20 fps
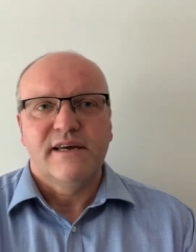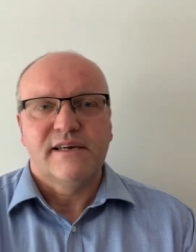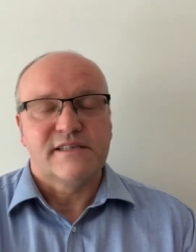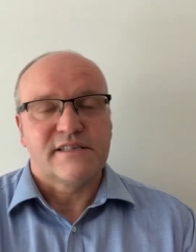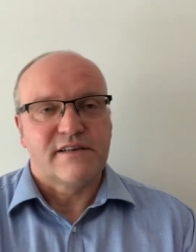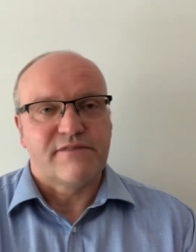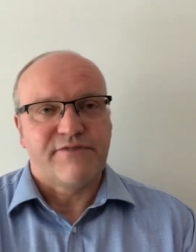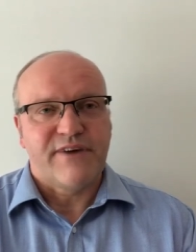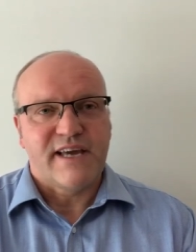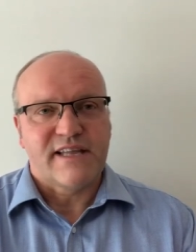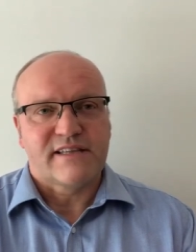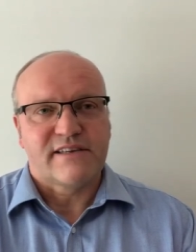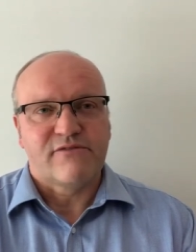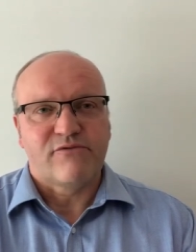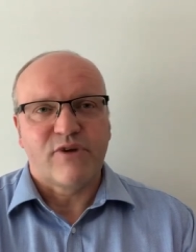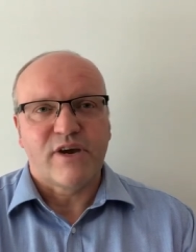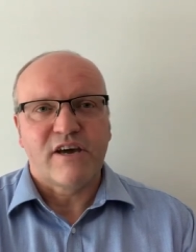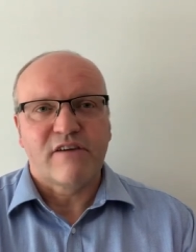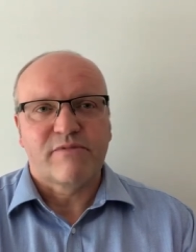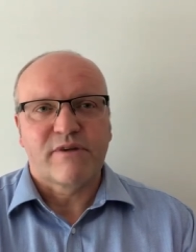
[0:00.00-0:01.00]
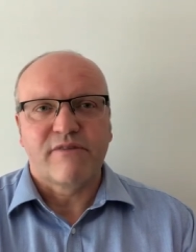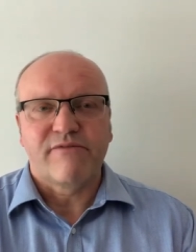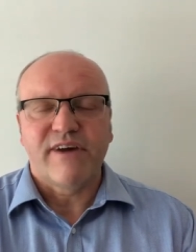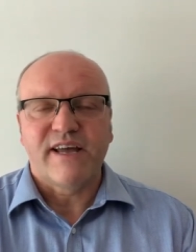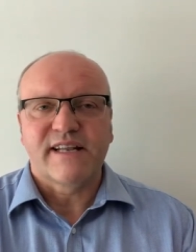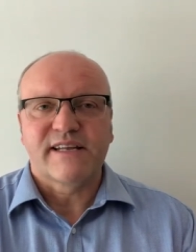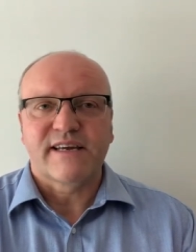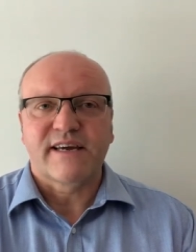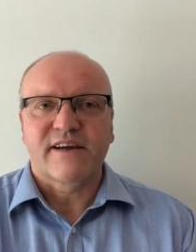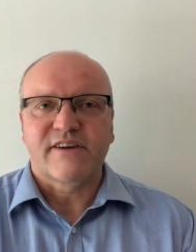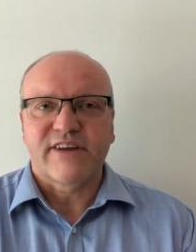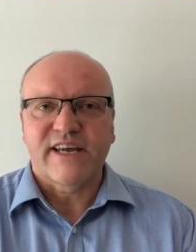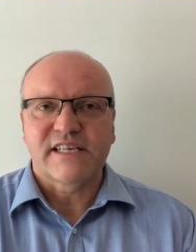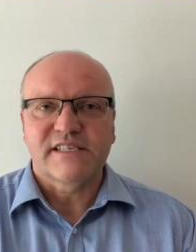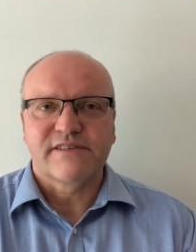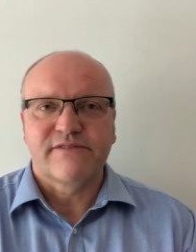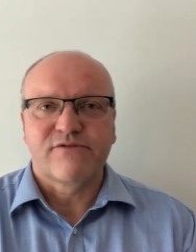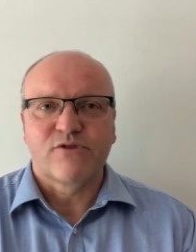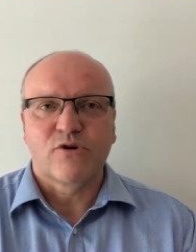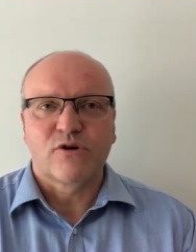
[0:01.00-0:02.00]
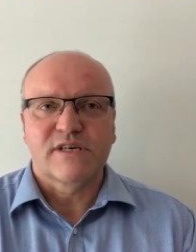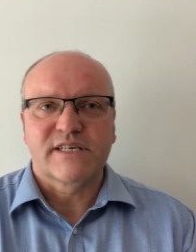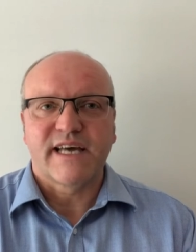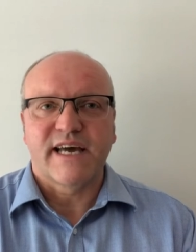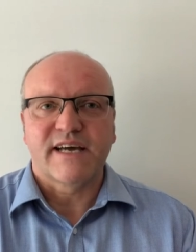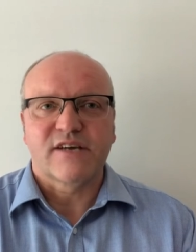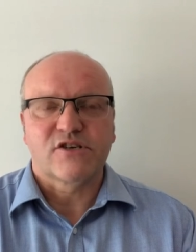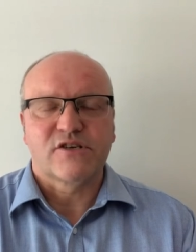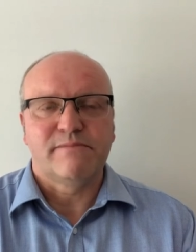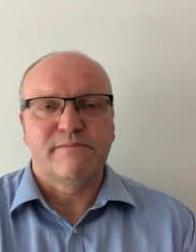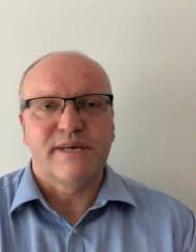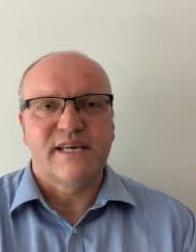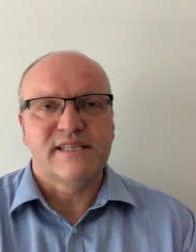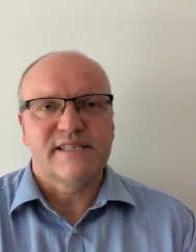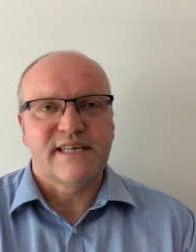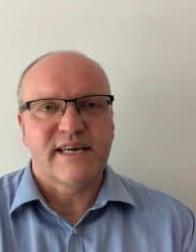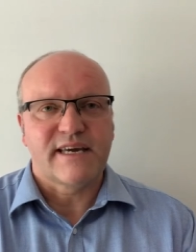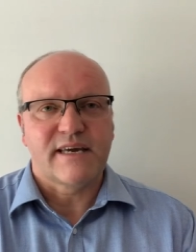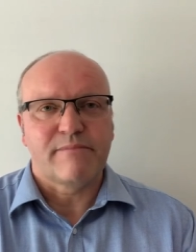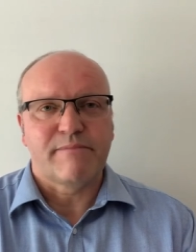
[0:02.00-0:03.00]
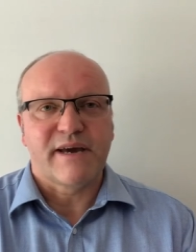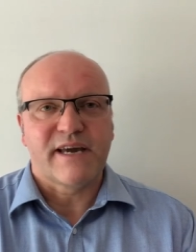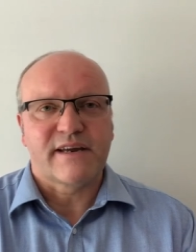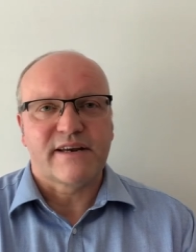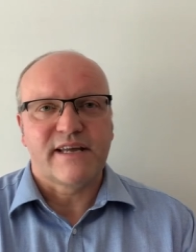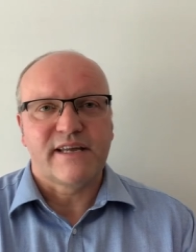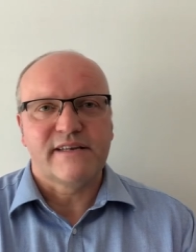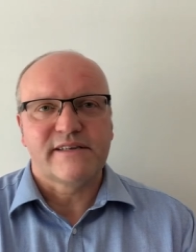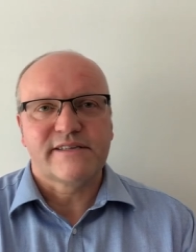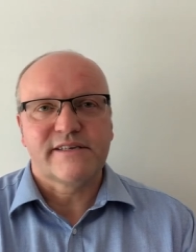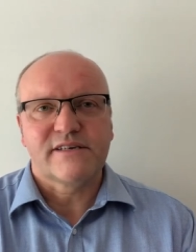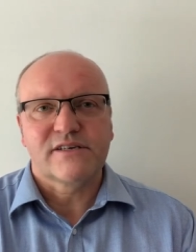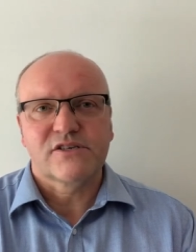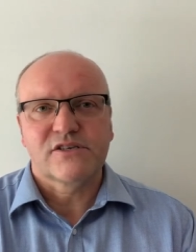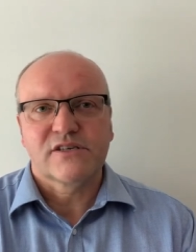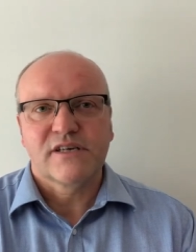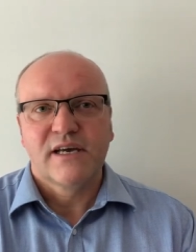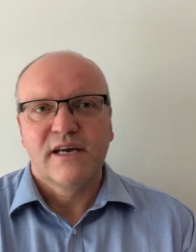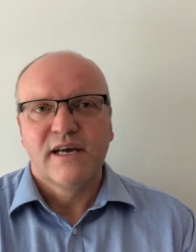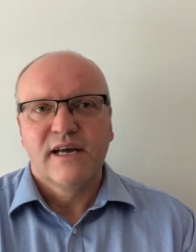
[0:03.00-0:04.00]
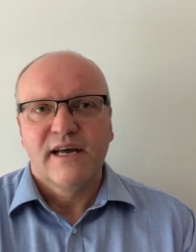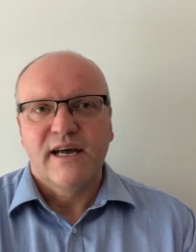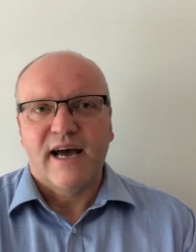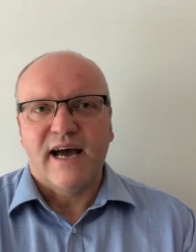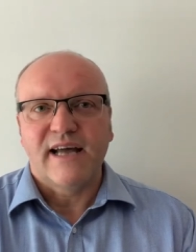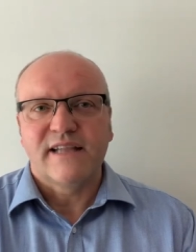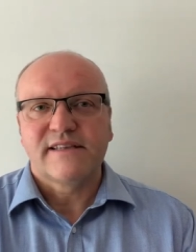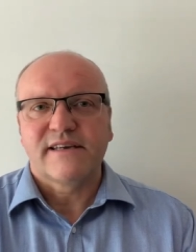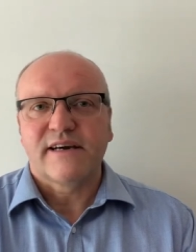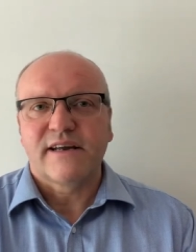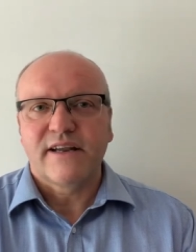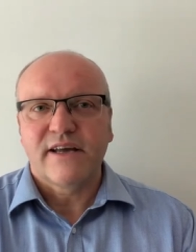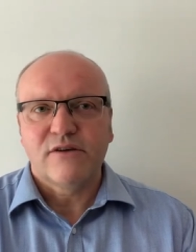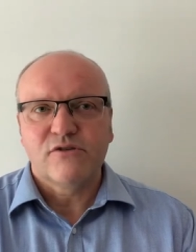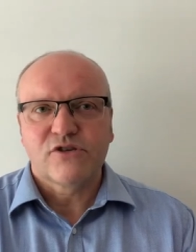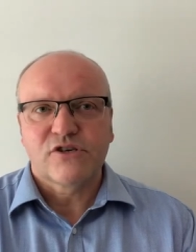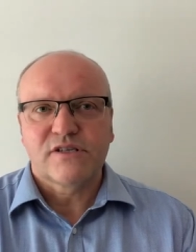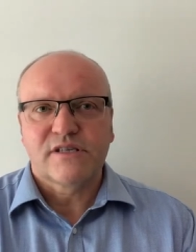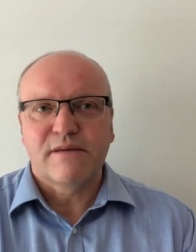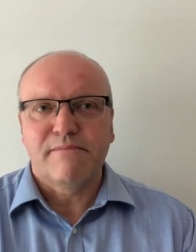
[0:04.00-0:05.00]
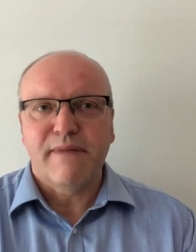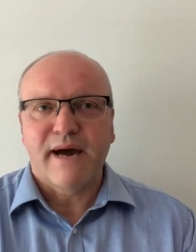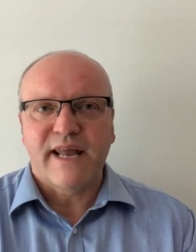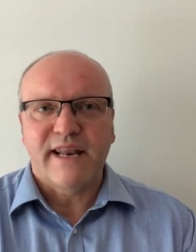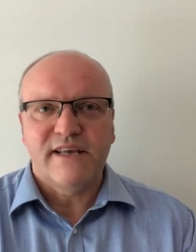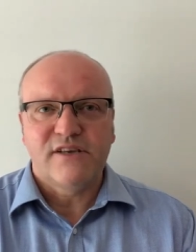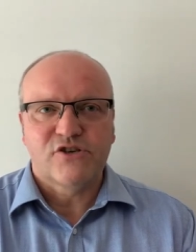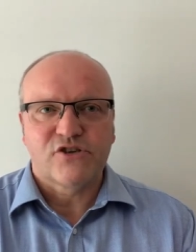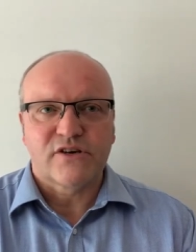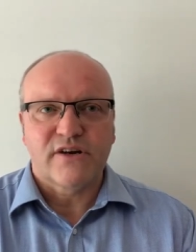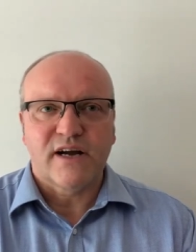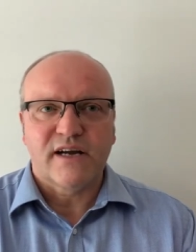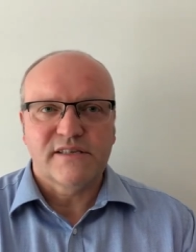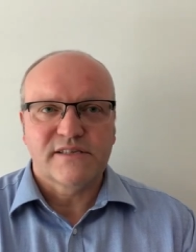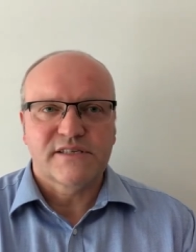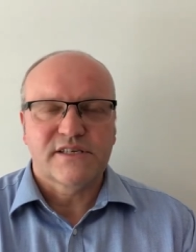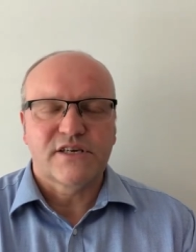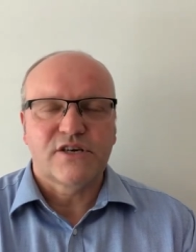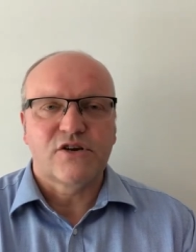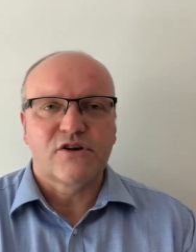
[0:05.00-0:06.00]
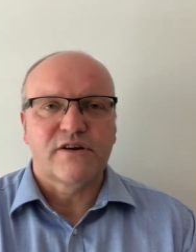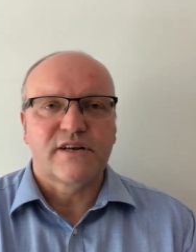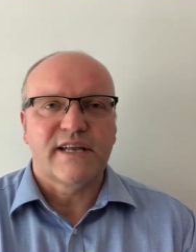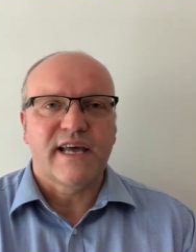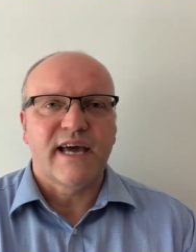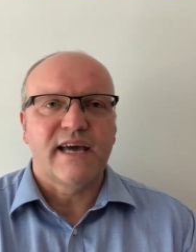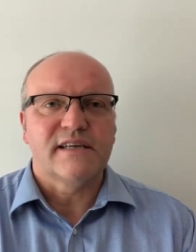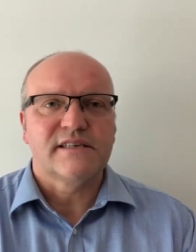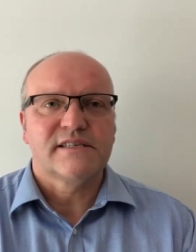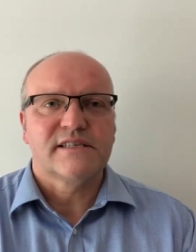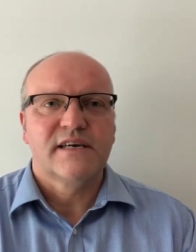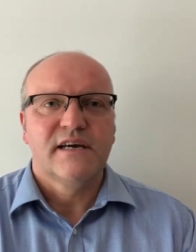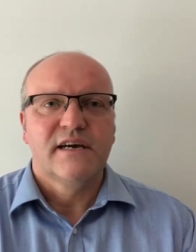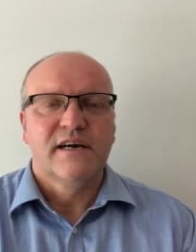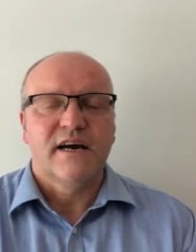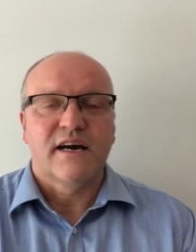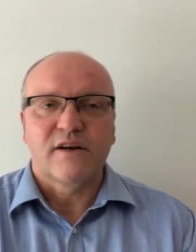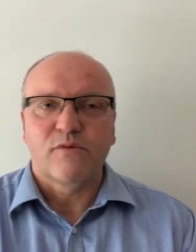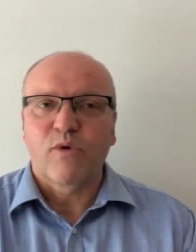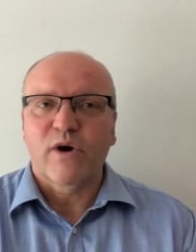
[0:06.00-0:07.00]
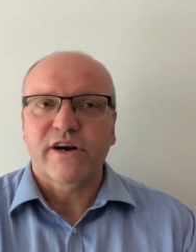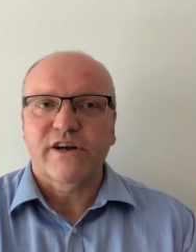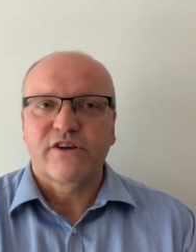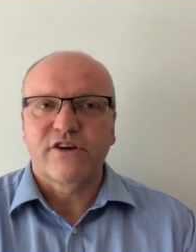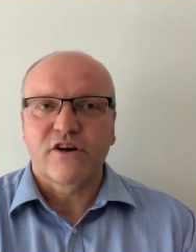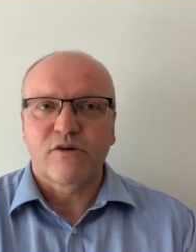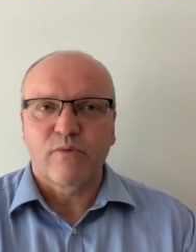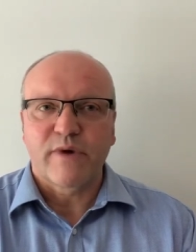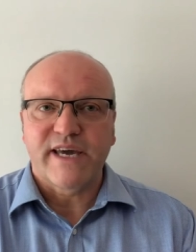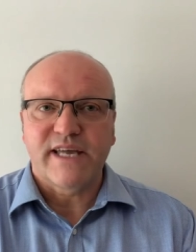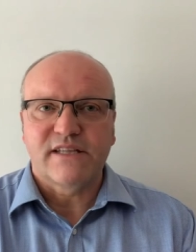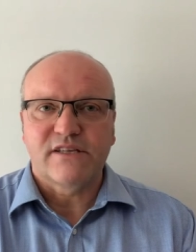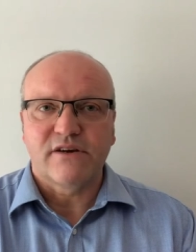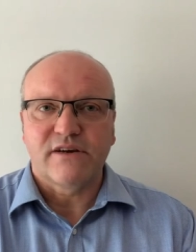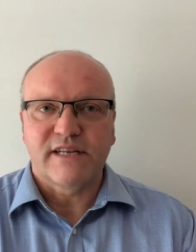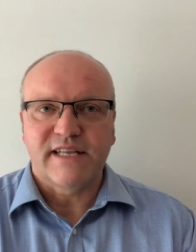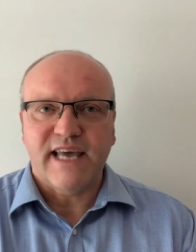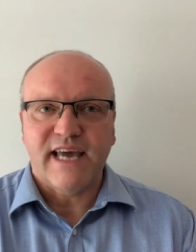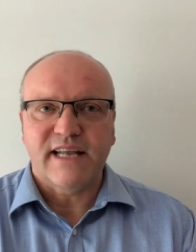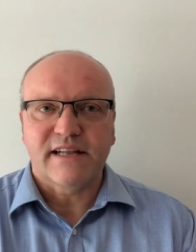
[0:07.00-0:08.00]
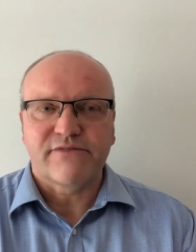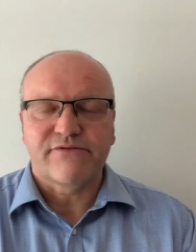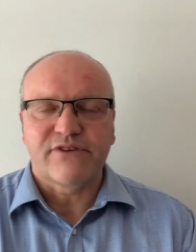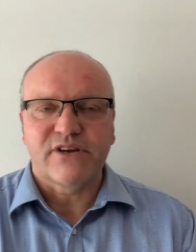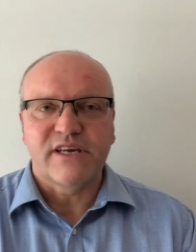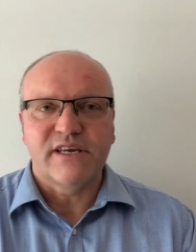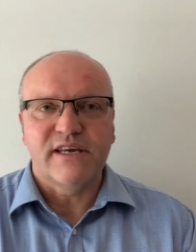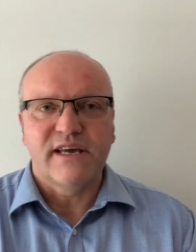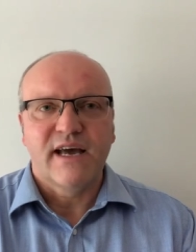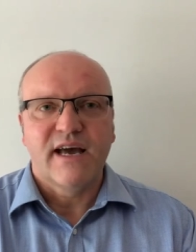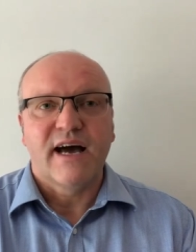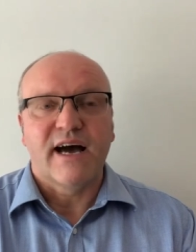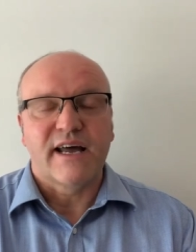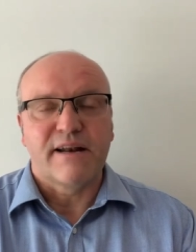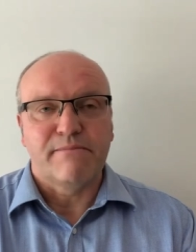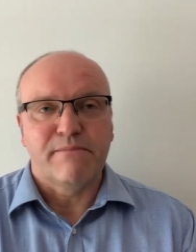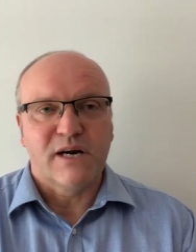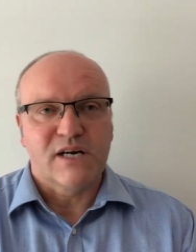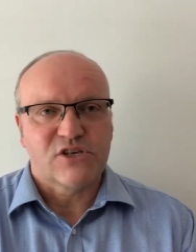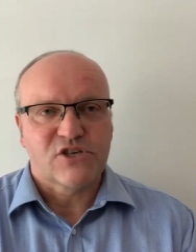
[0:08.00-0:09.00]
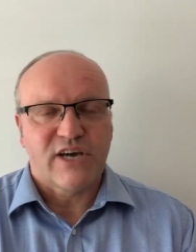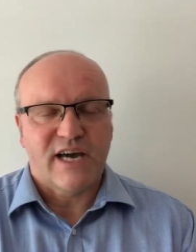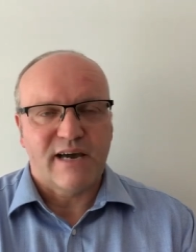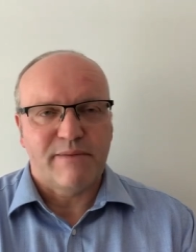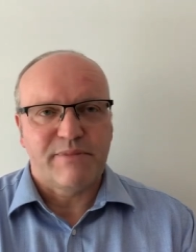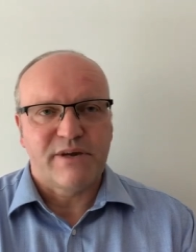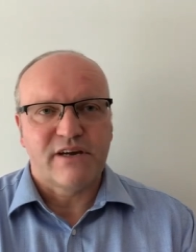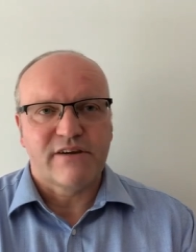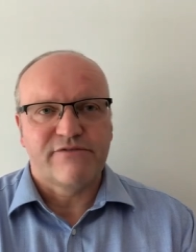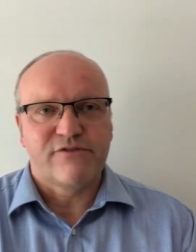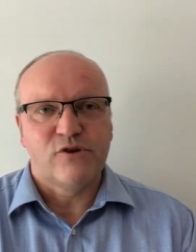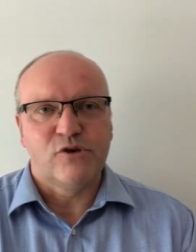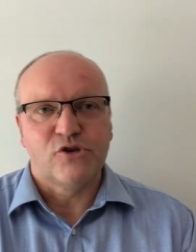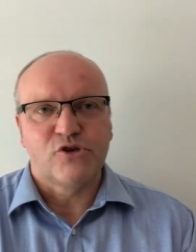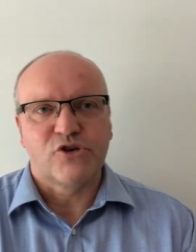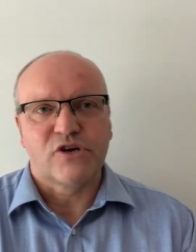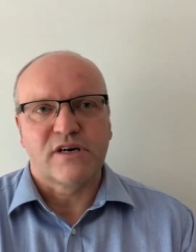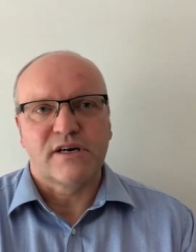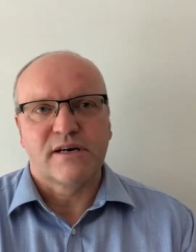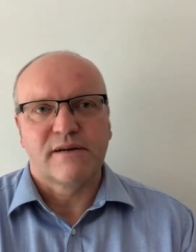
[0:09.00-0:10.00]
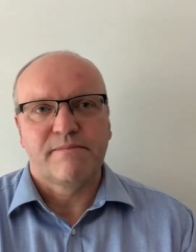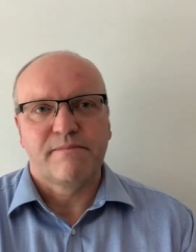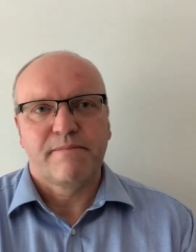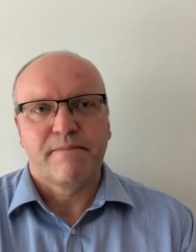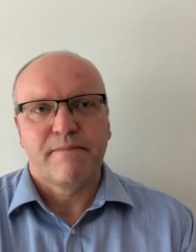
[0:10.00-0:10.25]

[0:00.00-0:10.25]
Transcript: It's an effective way of preventing aggressive court action being taken by creditors, and it allows you to manage your unsecured debts and work your way to a debt-free and much happier future.